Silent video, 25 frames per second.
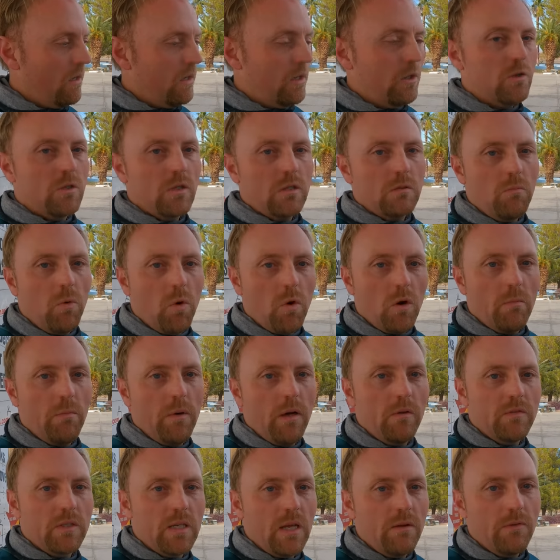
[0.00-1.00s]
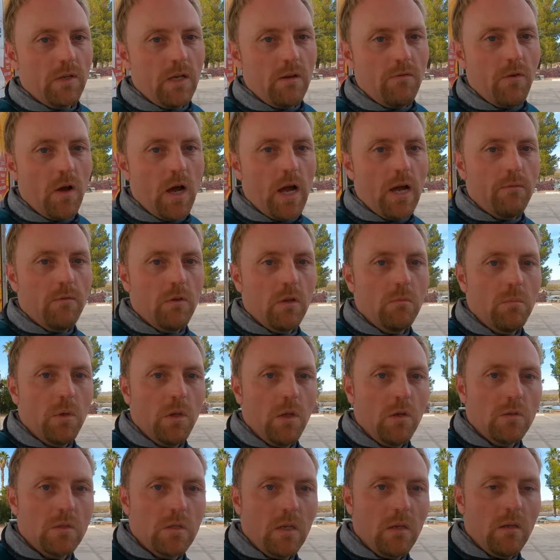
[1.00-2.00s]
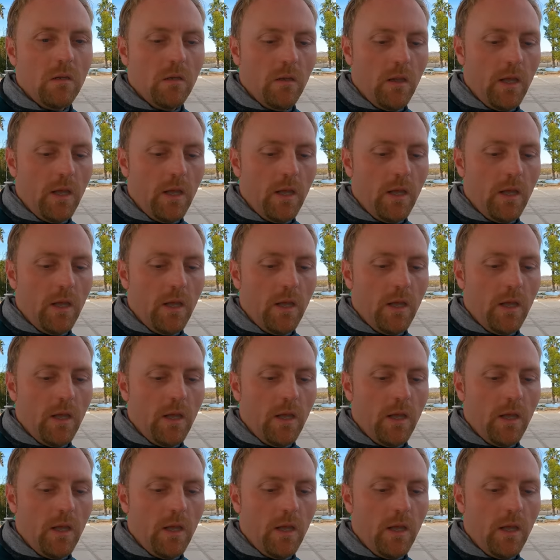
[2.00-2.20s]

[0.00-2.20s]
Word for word: uses more above 75 than below 75.